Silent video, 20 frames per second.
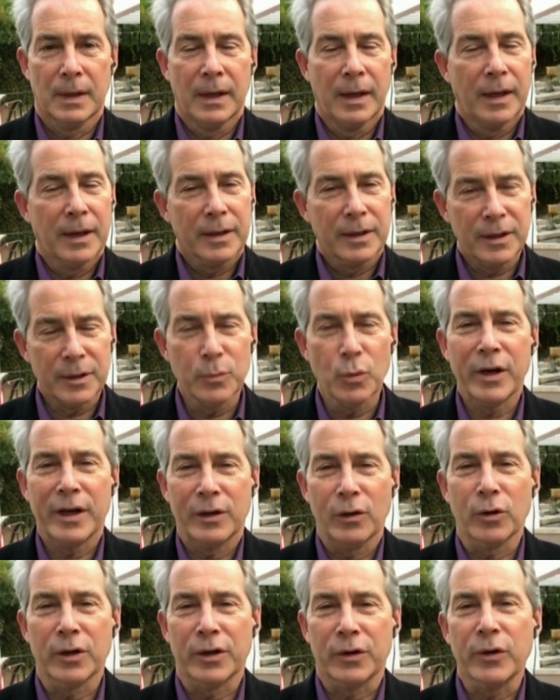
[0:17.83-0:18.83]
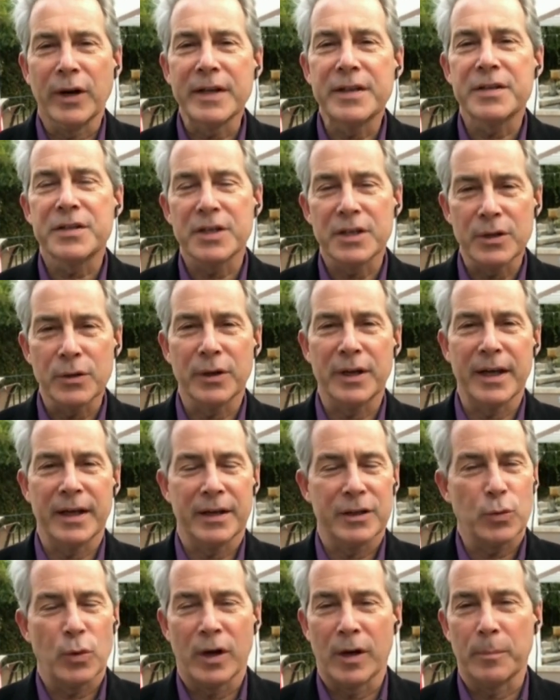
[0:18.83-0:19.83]
Good morning, Lauren. Great to see you again as
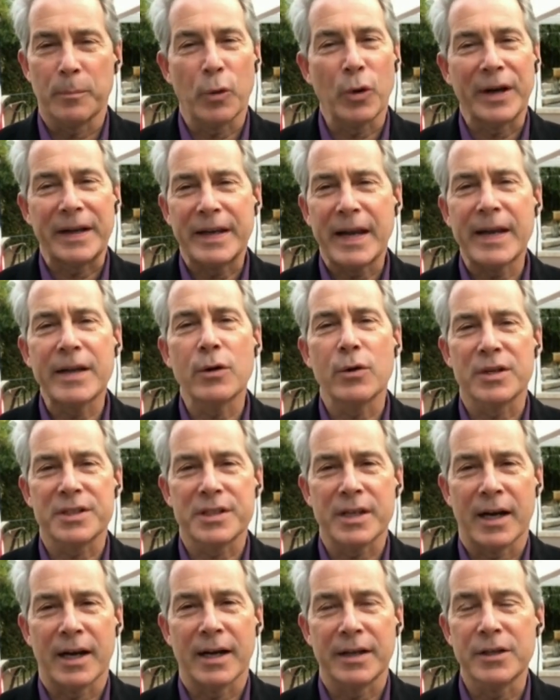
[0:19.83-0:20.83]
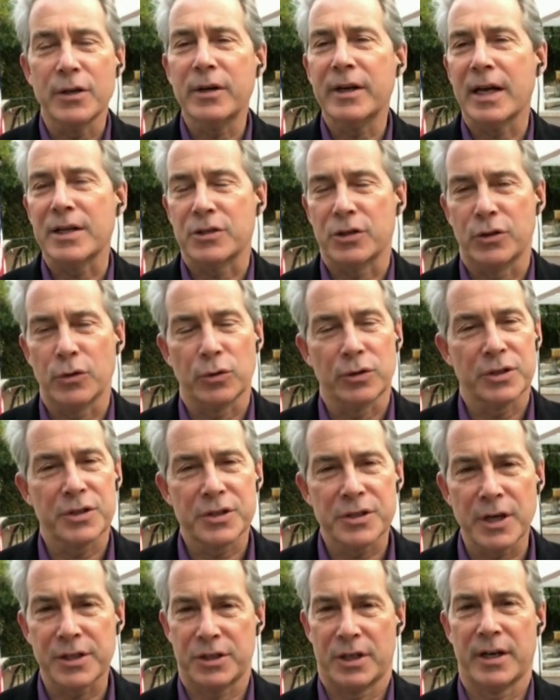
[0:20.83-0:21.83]
well. Boy, KUSI, you guys are doing
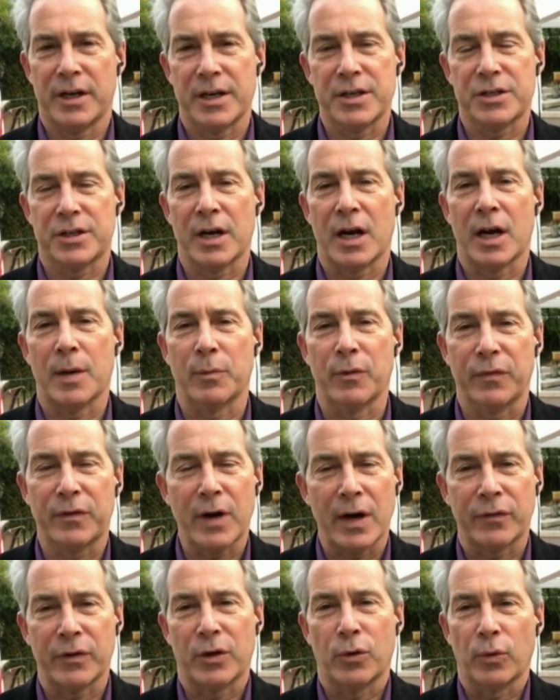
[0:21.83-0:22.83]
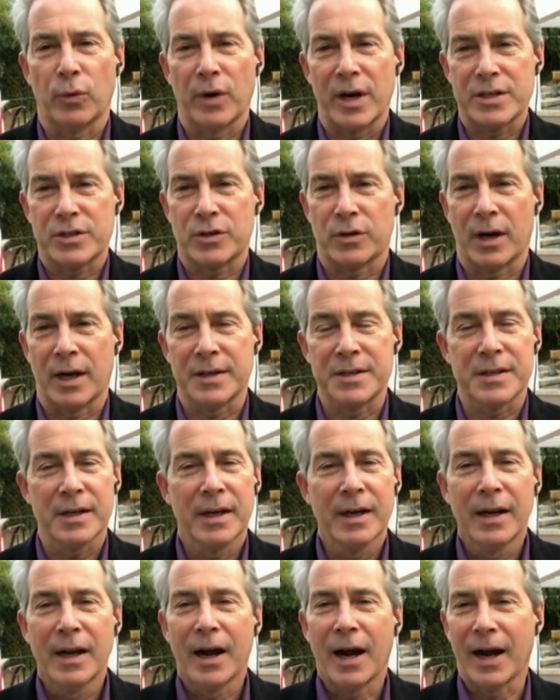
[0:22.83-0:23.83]
such a nice job of covering the restaurants.
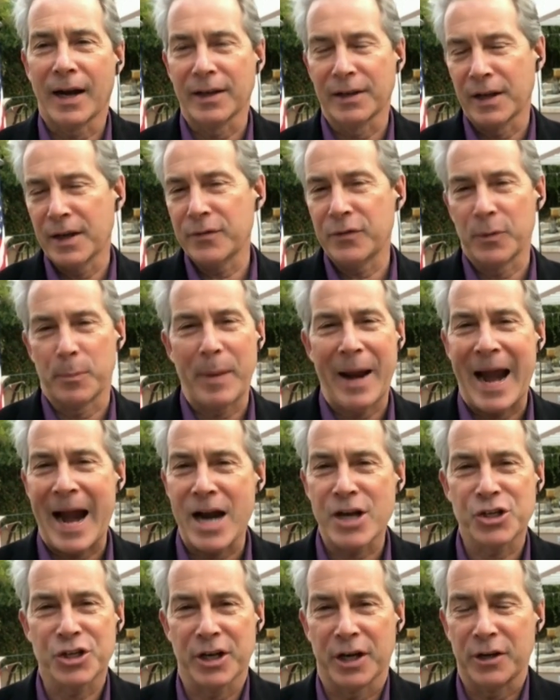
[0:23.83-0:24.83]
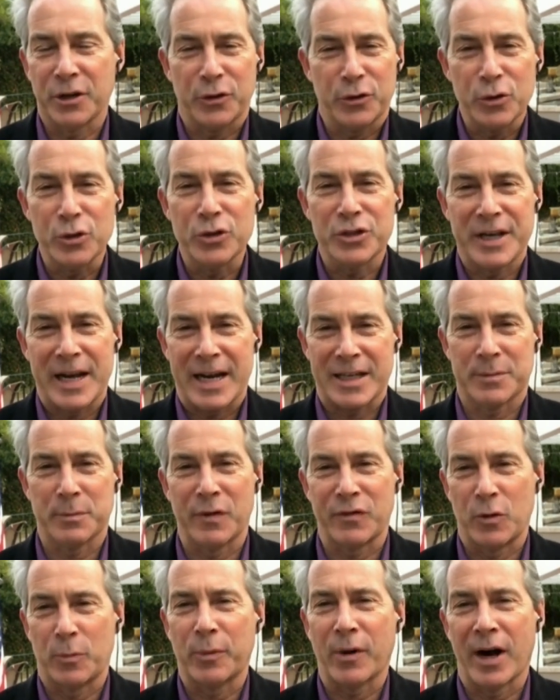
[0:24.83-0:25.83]
I love the passion and enthusiasm of
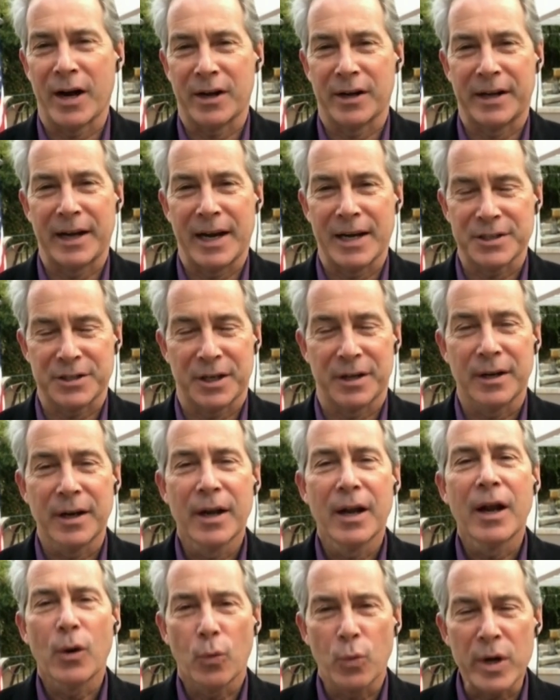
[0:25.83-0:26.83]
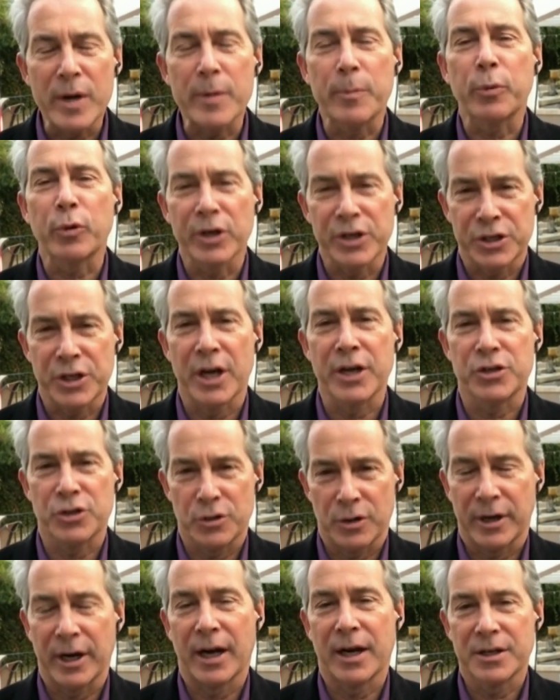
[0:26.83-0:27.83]
your prior guests, and we appreciate you
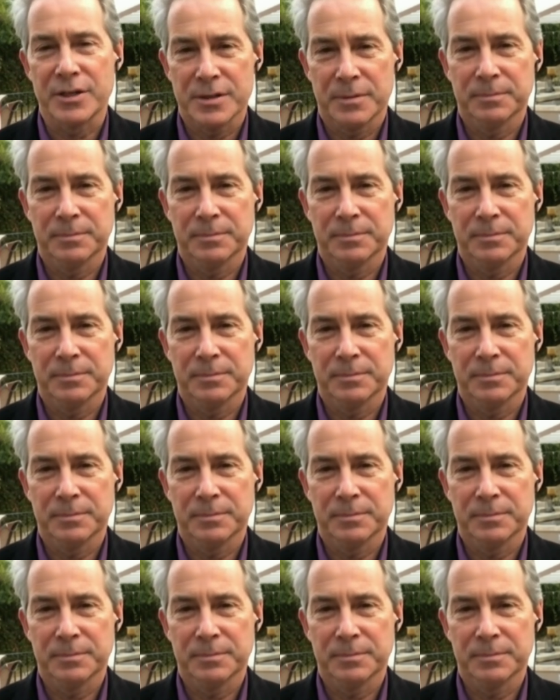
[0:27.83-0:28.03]
guys.